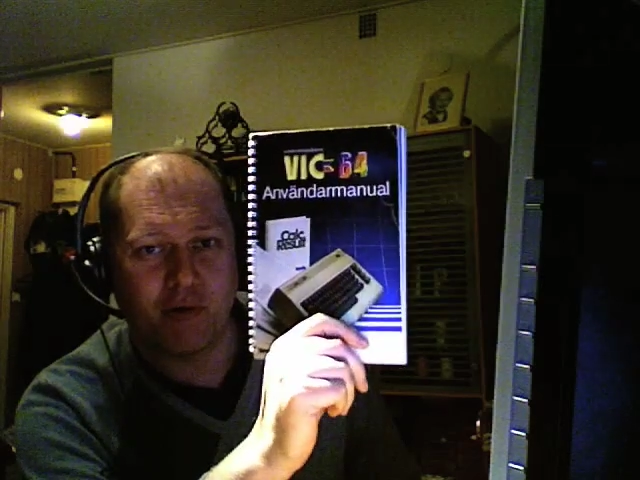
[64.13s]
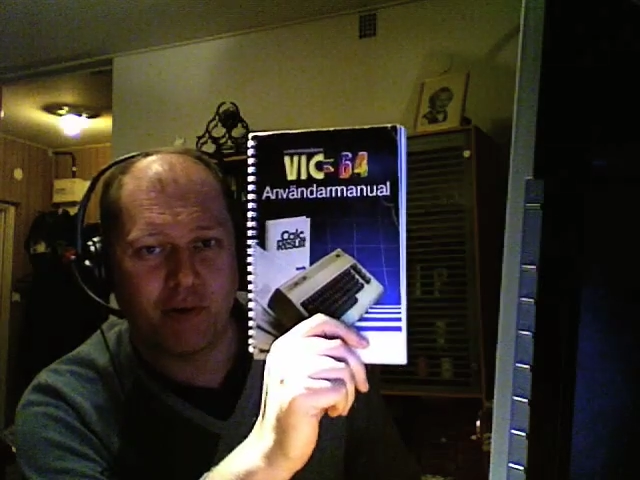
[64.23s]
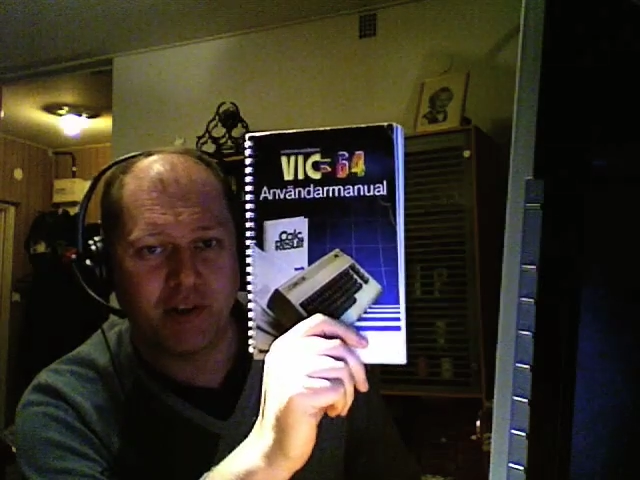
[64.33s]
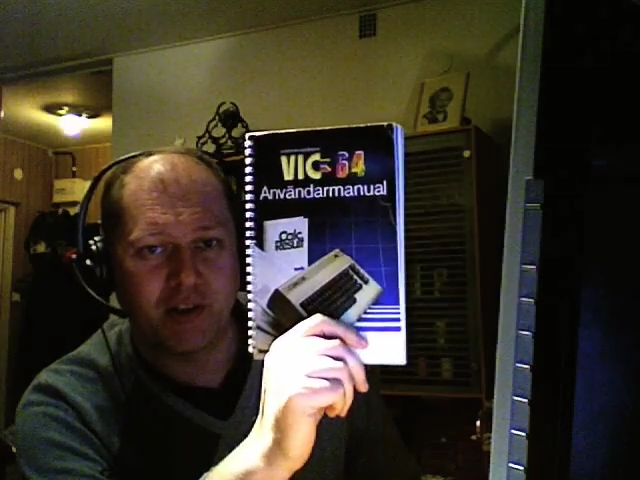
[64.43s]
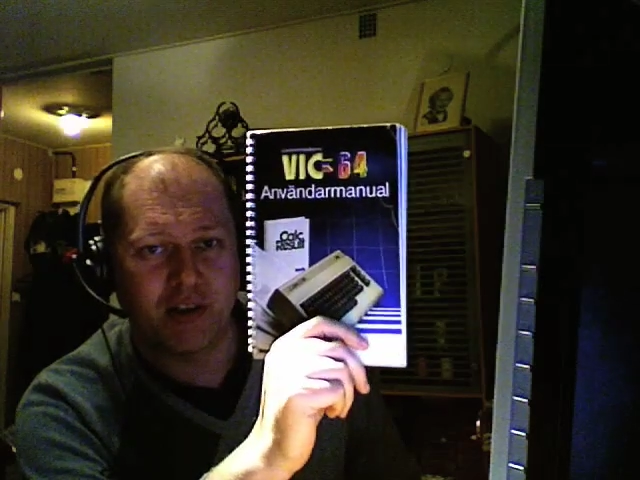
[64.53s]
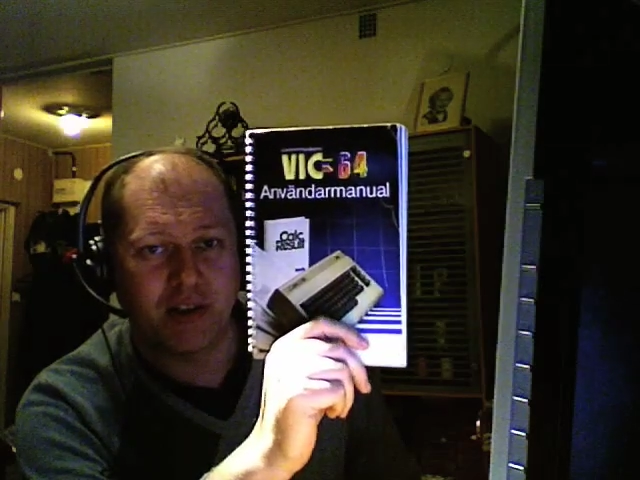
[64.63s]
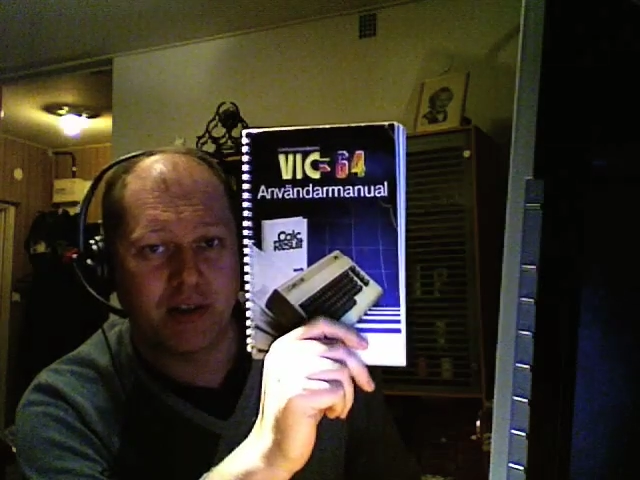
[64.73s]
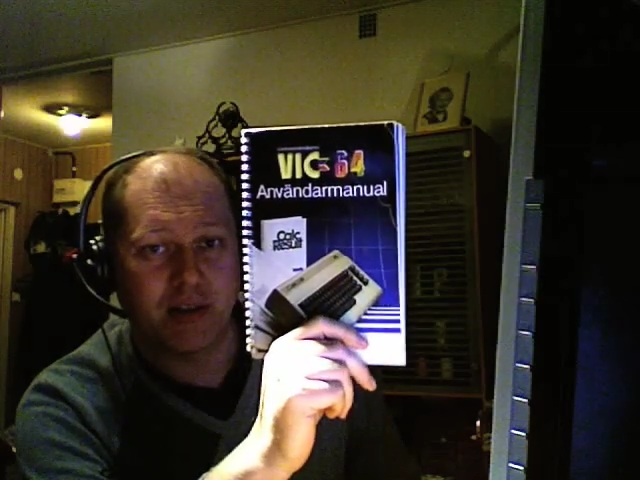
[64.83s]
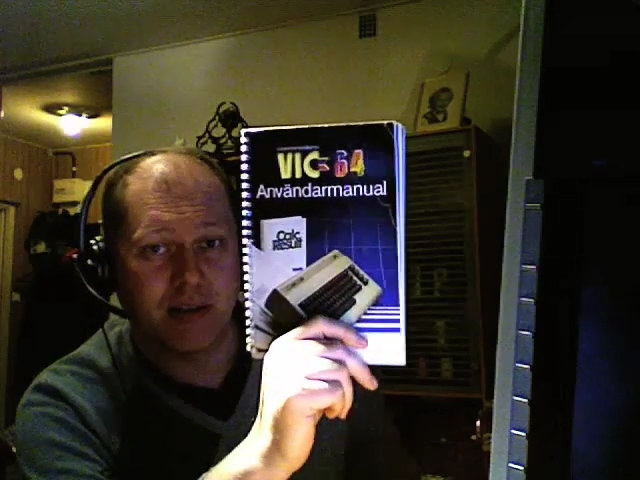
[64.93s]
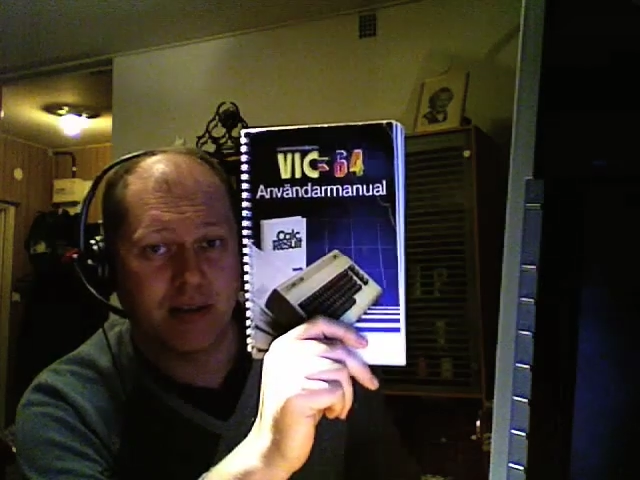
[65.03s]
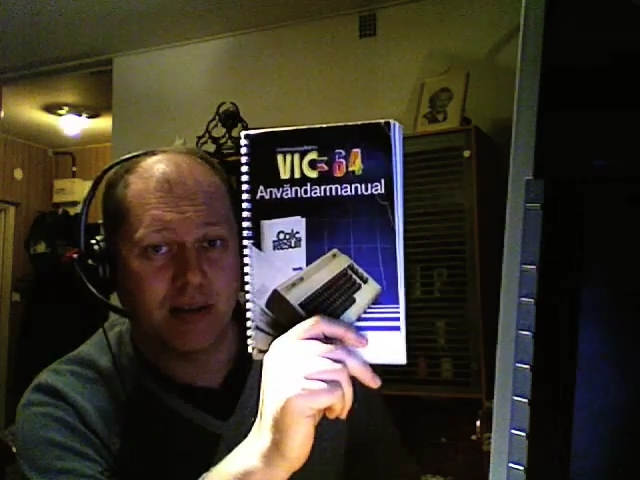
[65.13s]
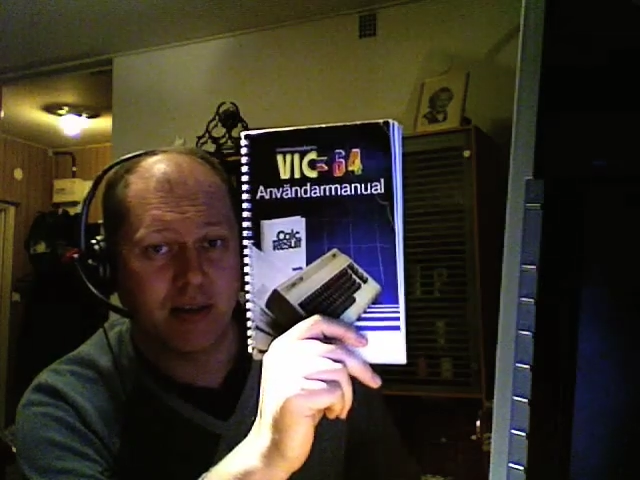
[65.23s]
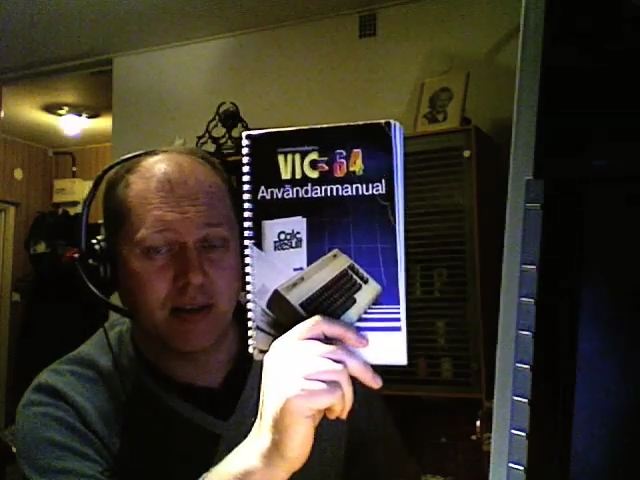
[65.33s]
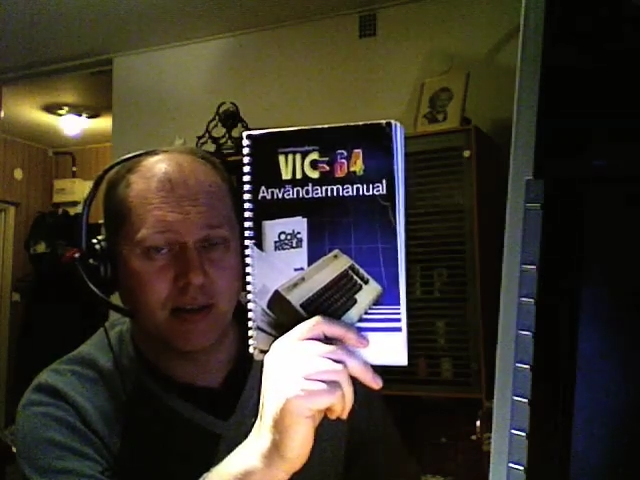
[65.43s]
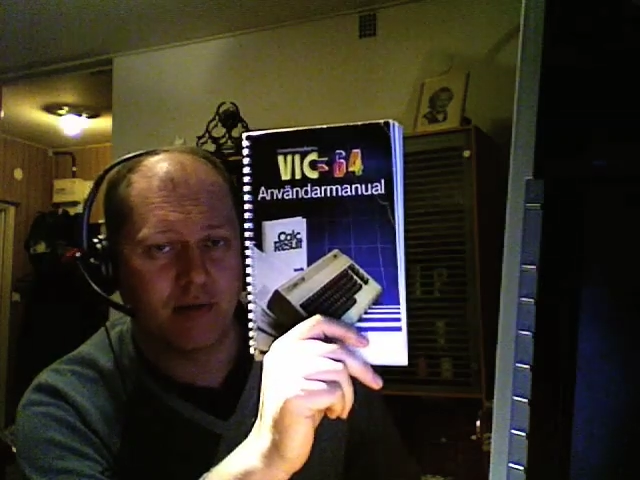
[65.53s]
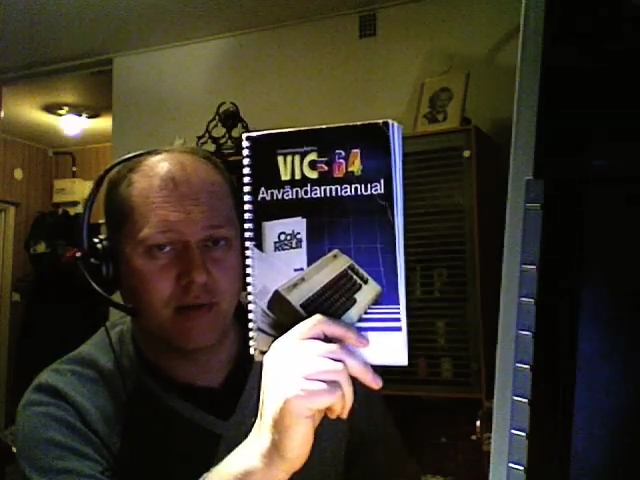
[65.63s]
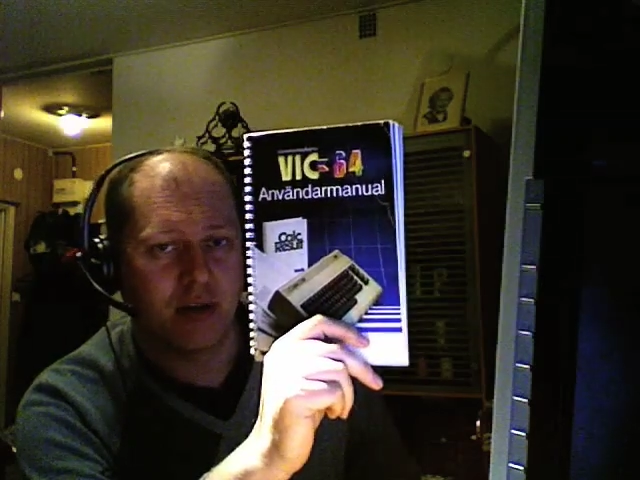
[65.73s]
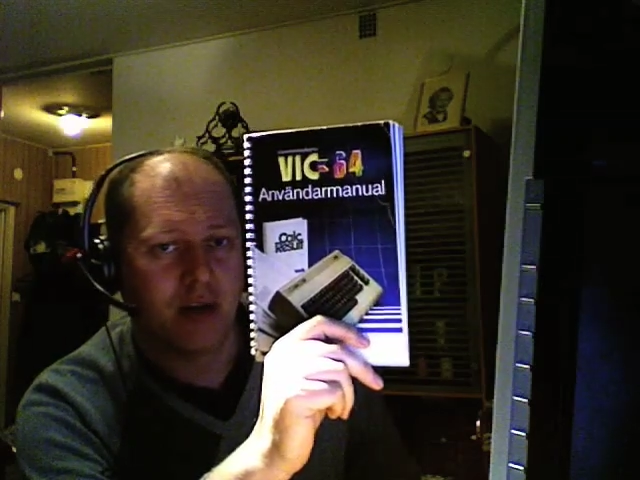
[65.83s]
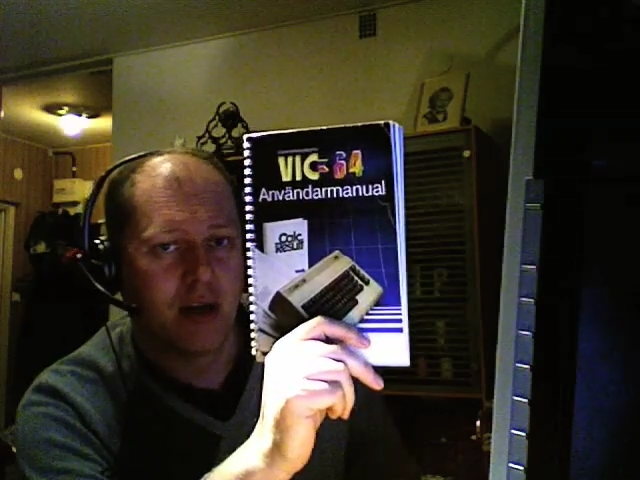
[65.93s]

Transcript: originally sold.